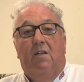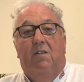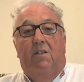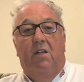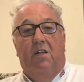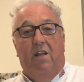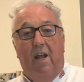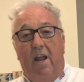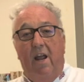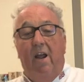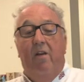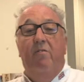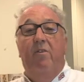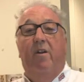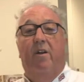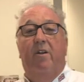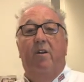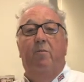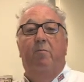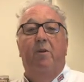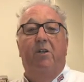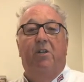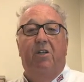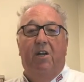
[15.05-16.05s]
Today I'm going
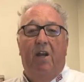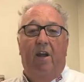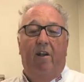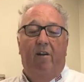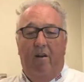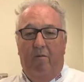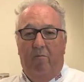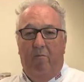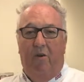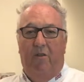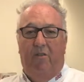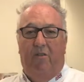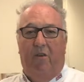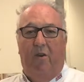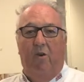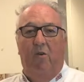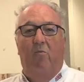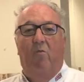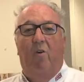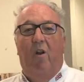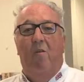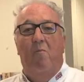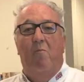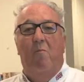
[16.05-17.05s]
to be sharing with you
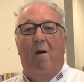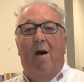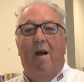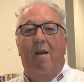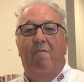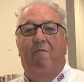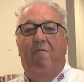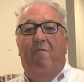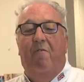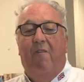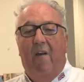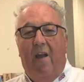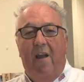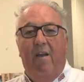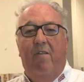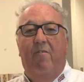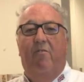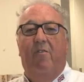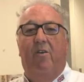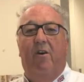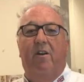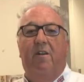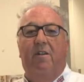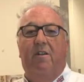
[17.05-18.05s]
one of my
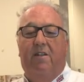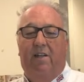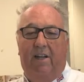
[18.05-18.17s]
favorite